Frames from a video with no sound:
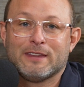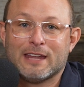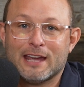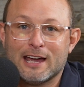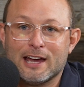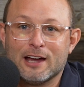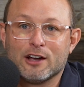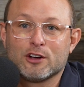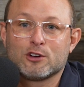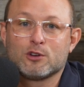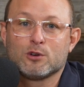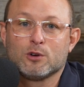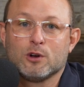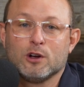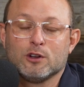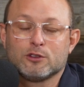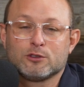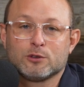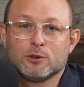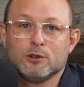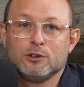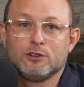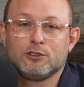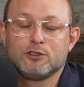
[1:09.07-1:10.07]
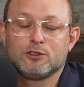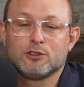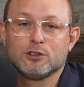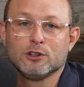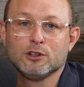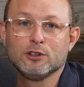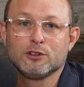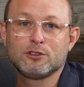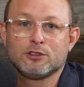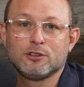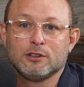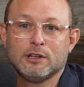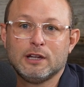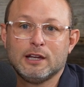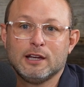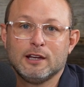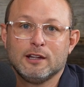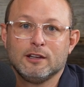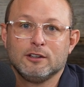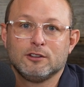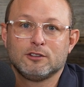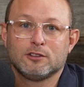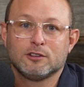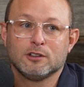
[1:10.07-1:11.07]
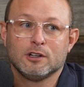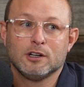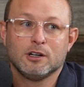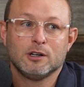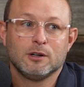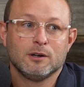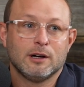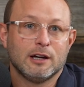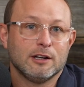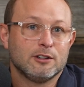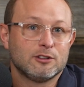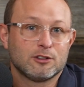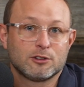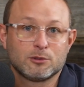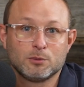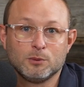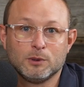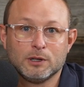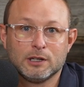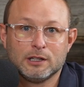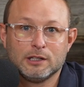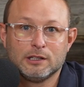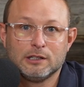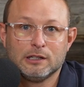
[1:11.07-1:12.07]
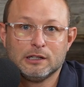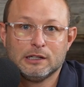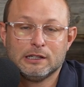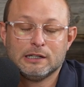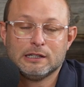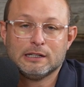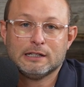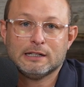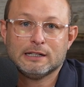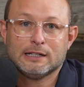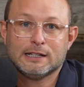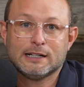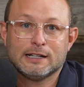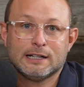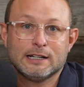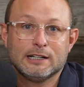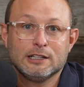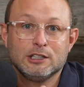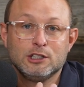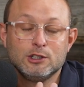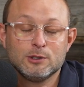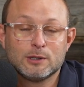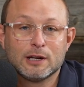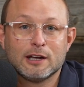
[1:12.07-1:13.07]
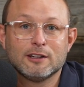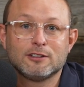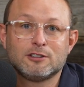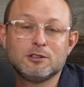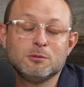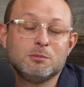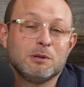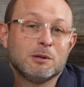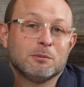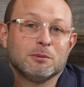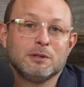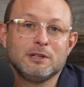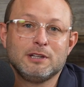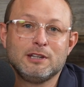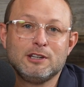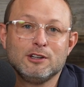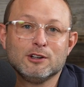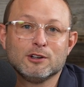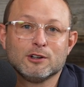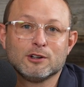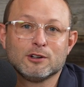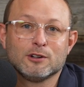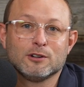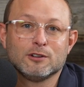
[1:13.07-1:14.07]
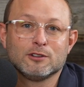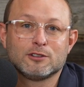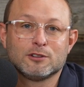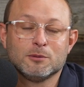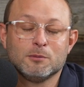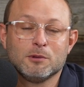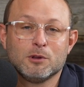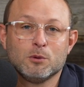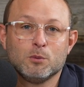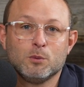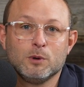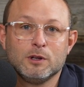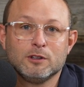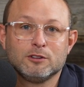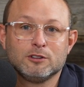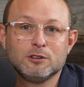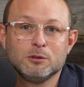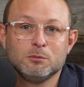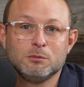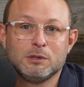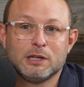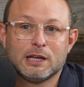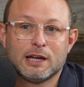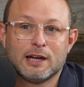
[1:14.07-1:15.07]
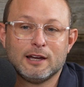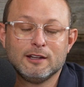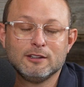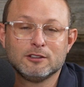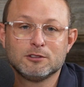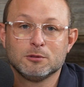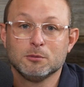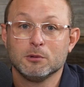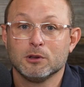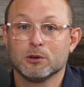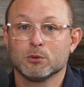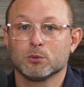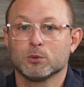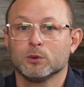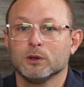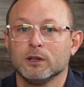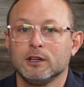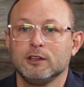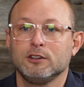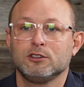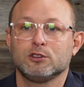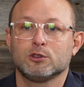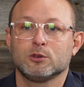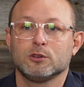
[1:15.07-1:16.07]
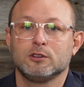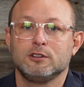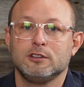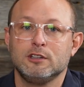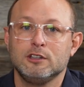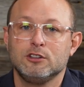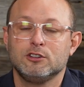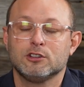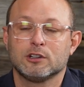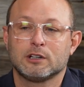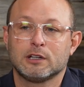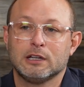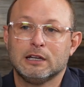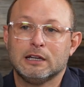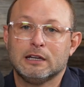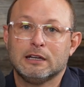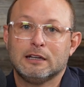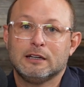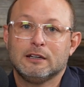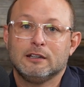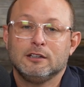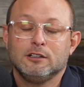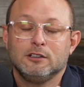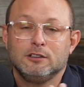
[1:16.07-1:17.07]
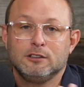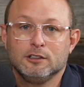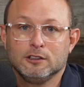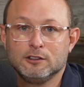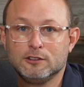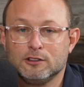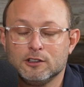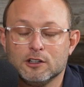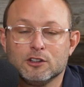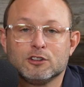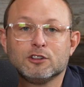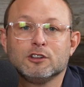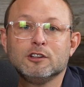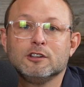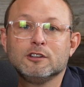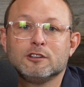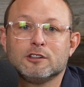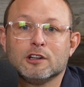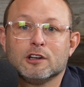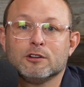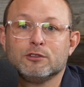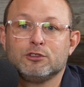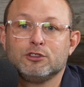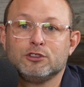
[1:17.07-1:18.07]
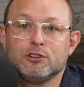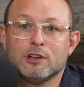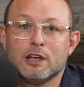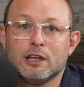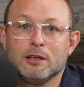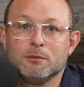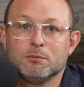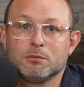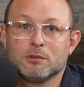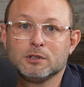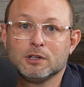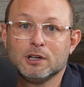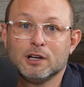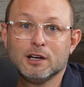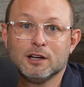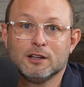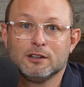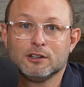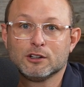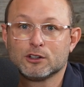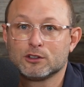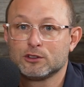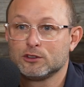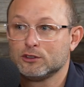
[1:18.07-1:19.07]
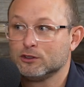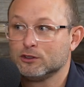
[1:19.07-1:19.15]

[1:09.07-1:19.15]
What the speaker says: at Crossroads Church. And so I just wanted you guys to be able to hear some of the wisdom behind some of the really strategic decisions that have shaped the